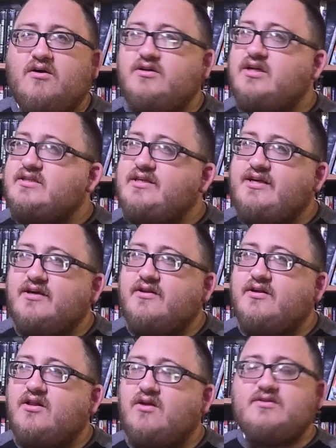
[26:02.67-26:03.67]
Or does he kill
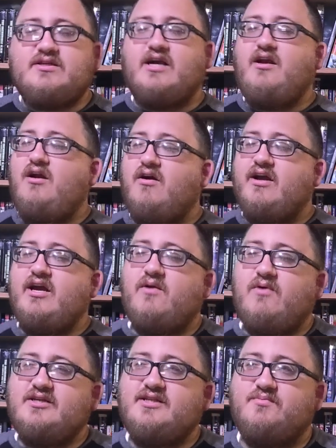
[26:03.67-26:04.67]
the clones? I don't know. I gotta
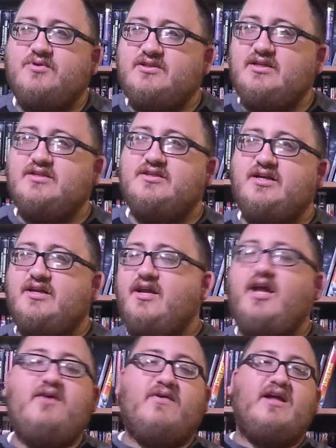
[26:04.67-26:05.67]
watch The Prestige again.
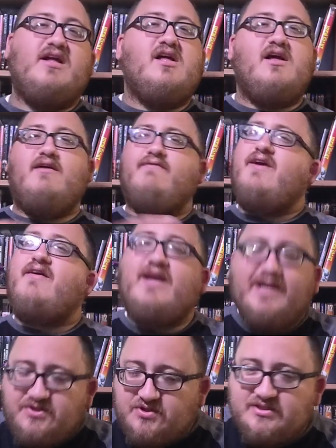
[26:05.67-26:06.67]
Anyway, very
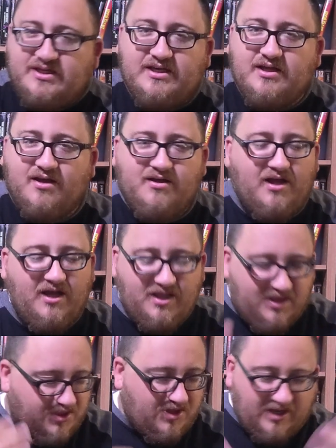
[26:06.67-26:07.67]
interesting
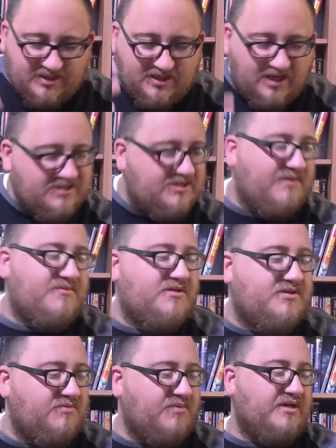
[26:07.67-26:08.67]
thought concept
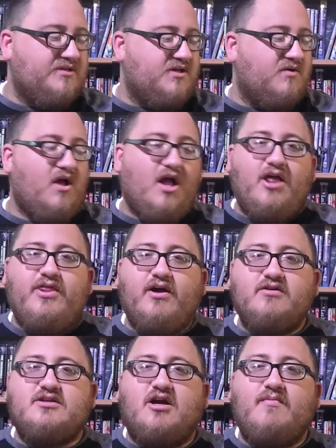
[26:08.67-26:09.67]
to me. So
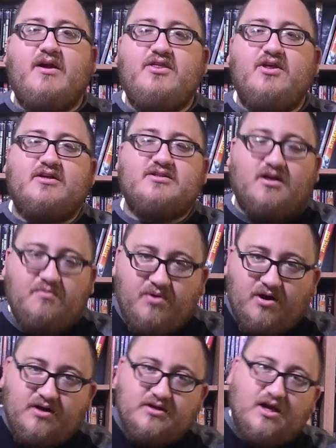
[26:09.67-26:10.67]
those are my thoughts on
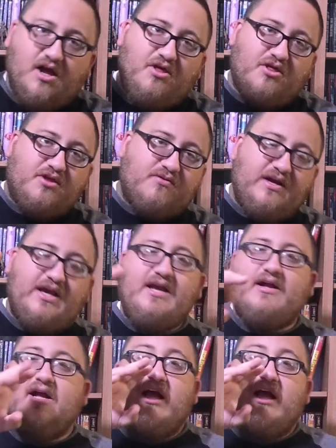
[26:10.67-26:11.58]
part 3.